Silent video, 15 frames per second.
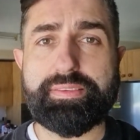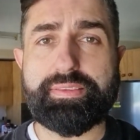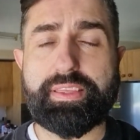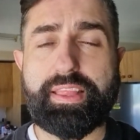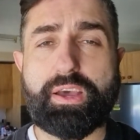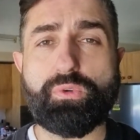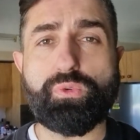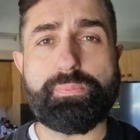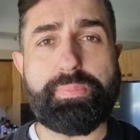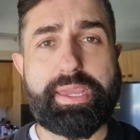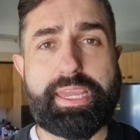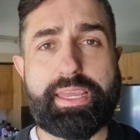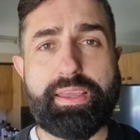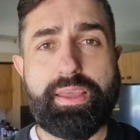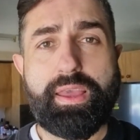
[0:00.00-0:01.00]
So that will
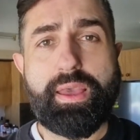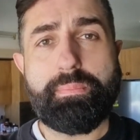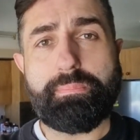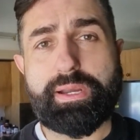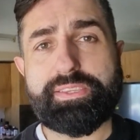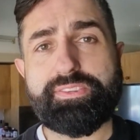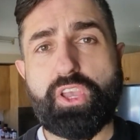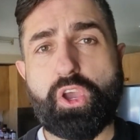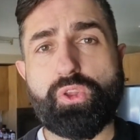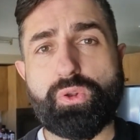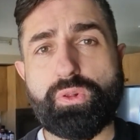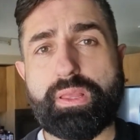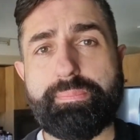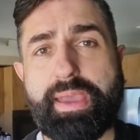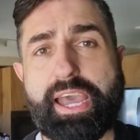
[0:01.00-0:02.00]
be my
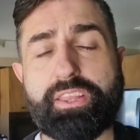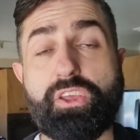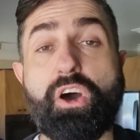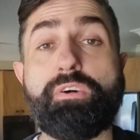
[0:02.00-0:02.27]
total amount